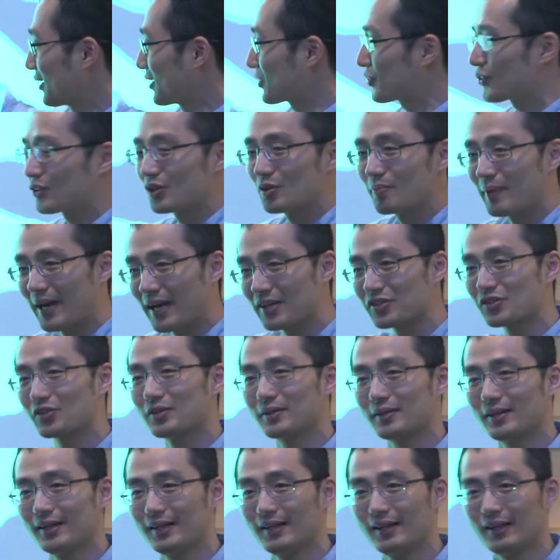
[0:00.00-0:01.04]
Let's do
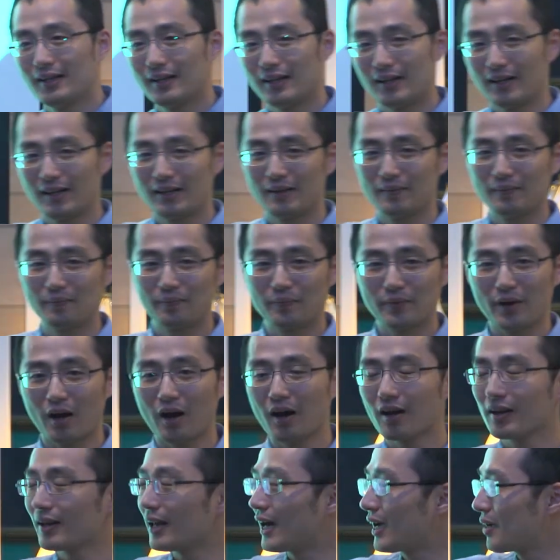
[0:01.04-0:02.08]

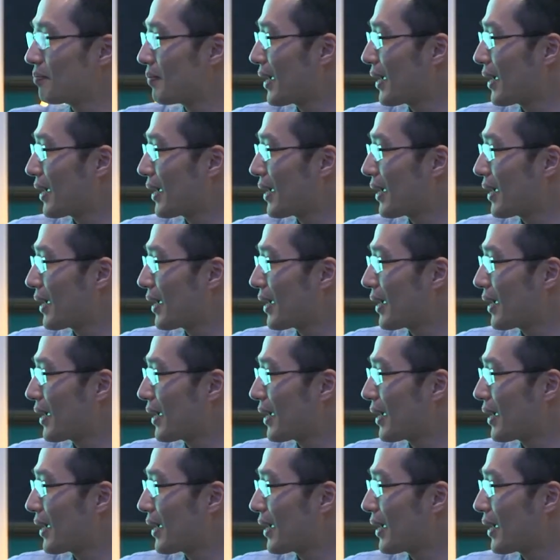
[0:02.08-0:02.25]
online